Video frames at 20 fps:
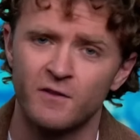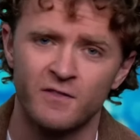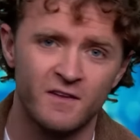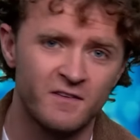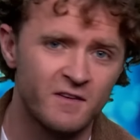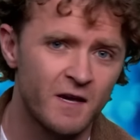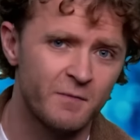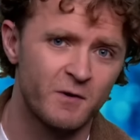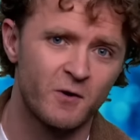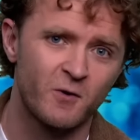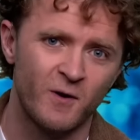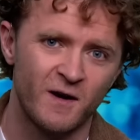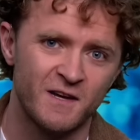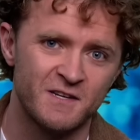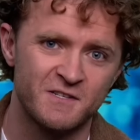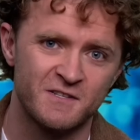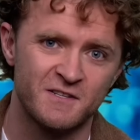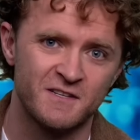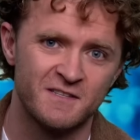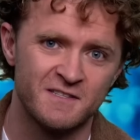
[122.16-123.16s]
the type of
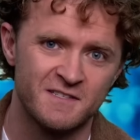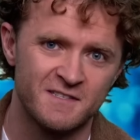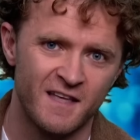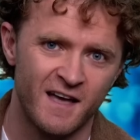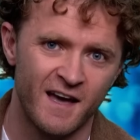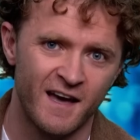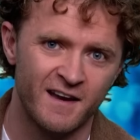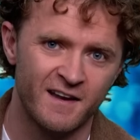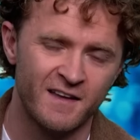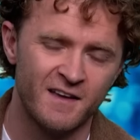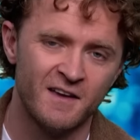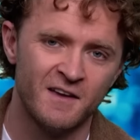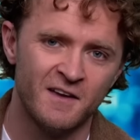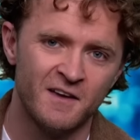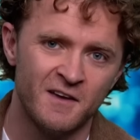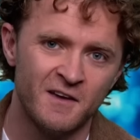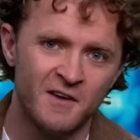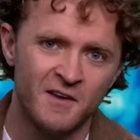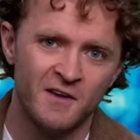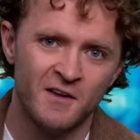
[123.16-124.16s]
questions that
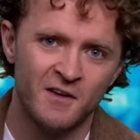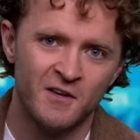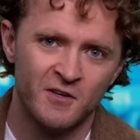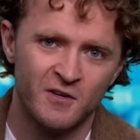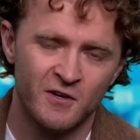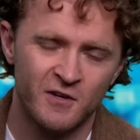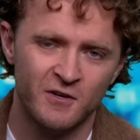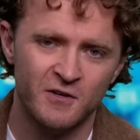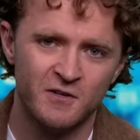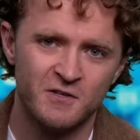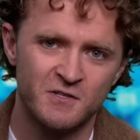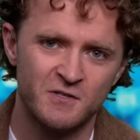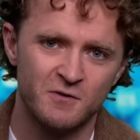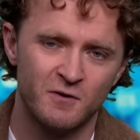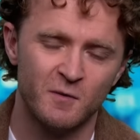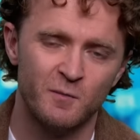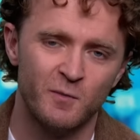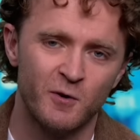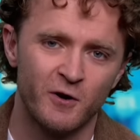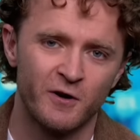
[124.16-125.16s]
you're used to a
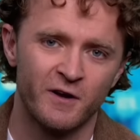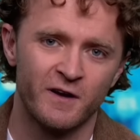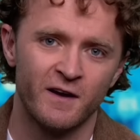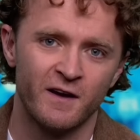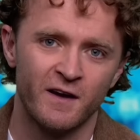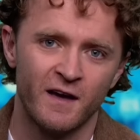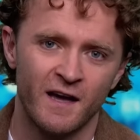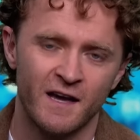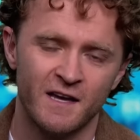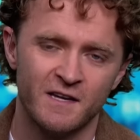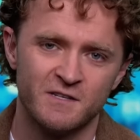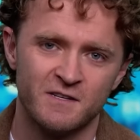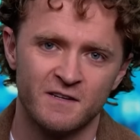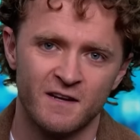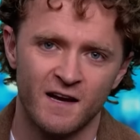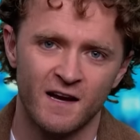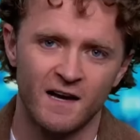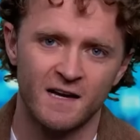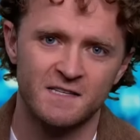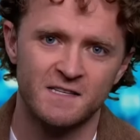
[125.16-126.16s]
border agent
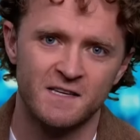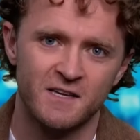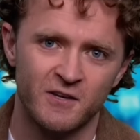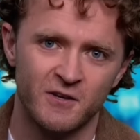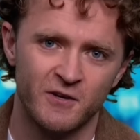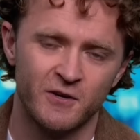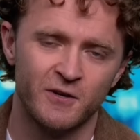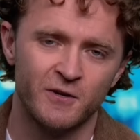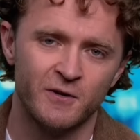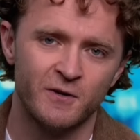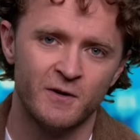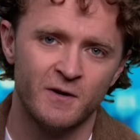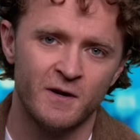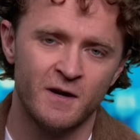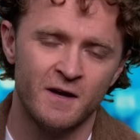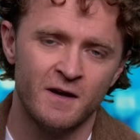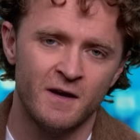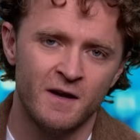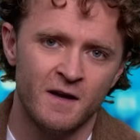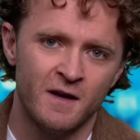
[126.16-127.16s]
asking you.
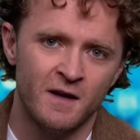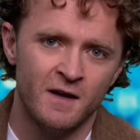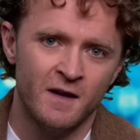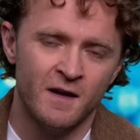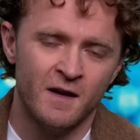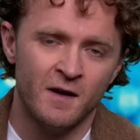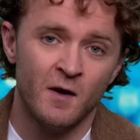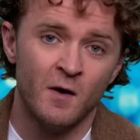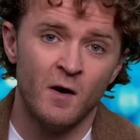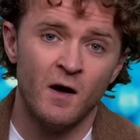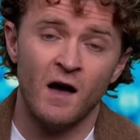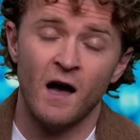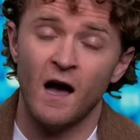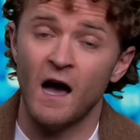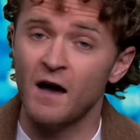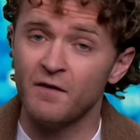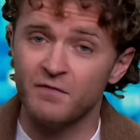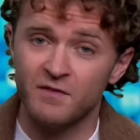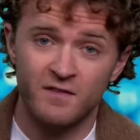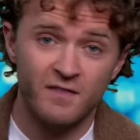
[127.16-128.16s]

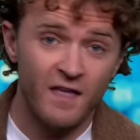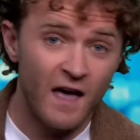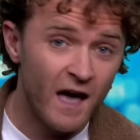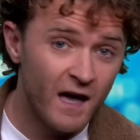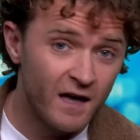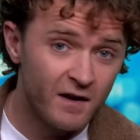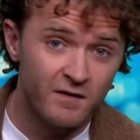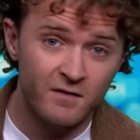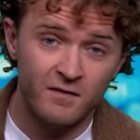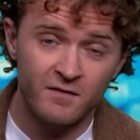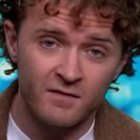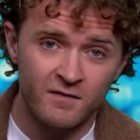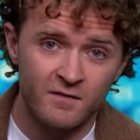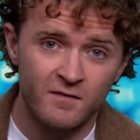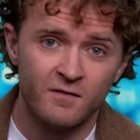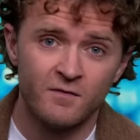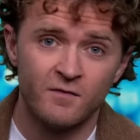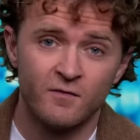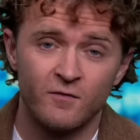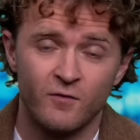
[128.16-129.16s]
After that
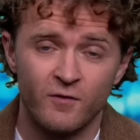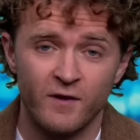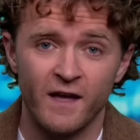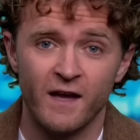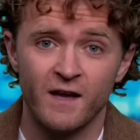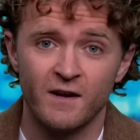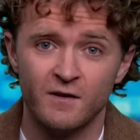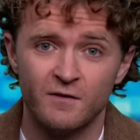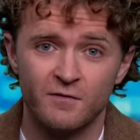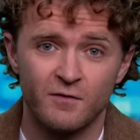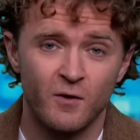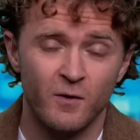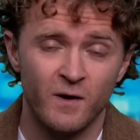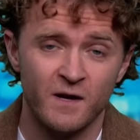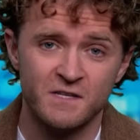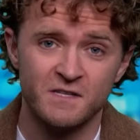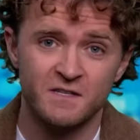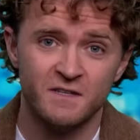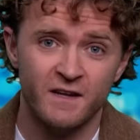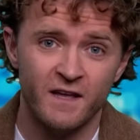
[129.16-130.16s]
round of
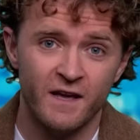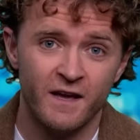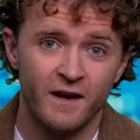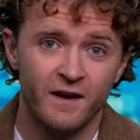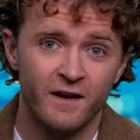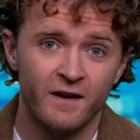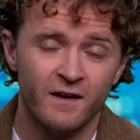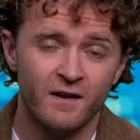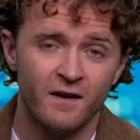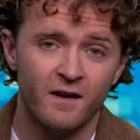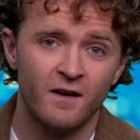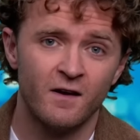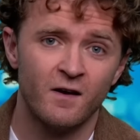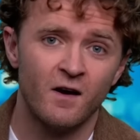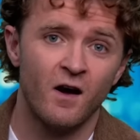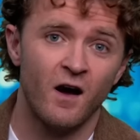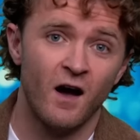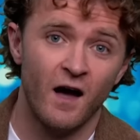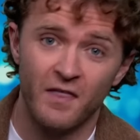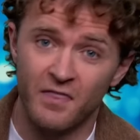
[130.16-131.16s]
questionnaire,
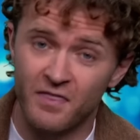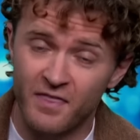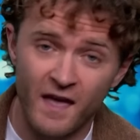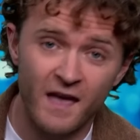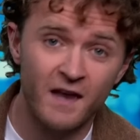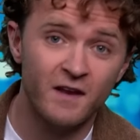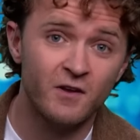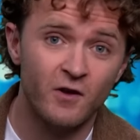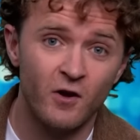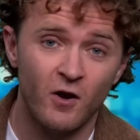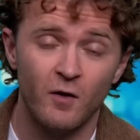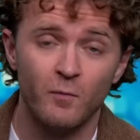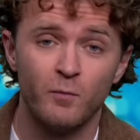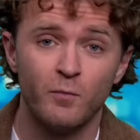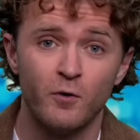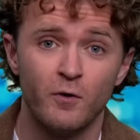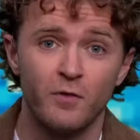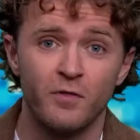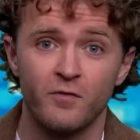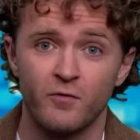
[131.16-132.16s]
I then got
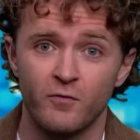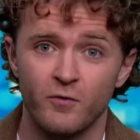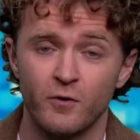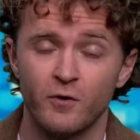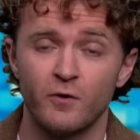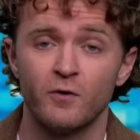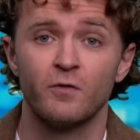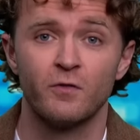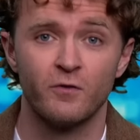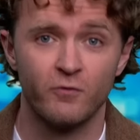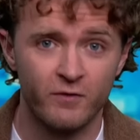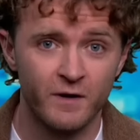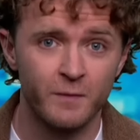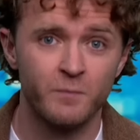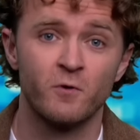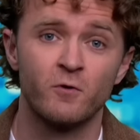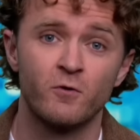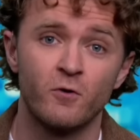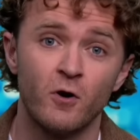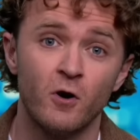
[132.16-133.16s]
put through the
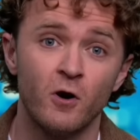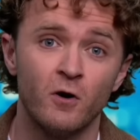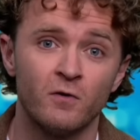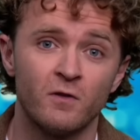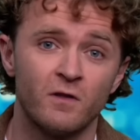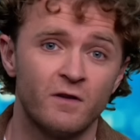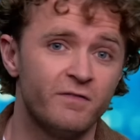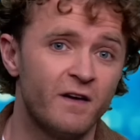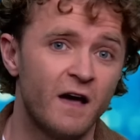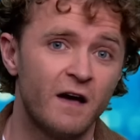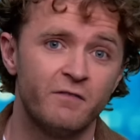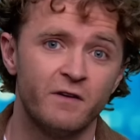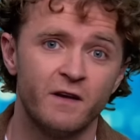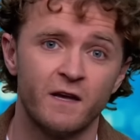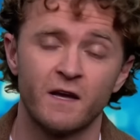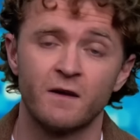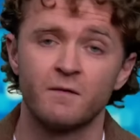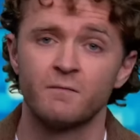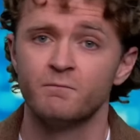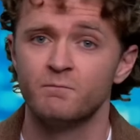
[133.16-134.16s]
rigmarole of
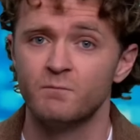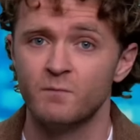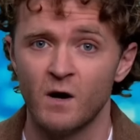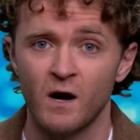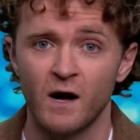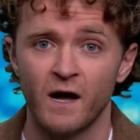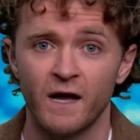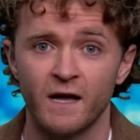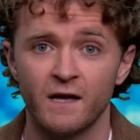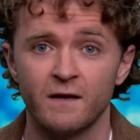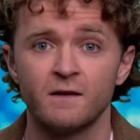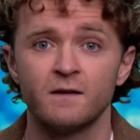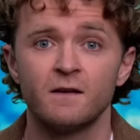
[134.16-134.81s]
having my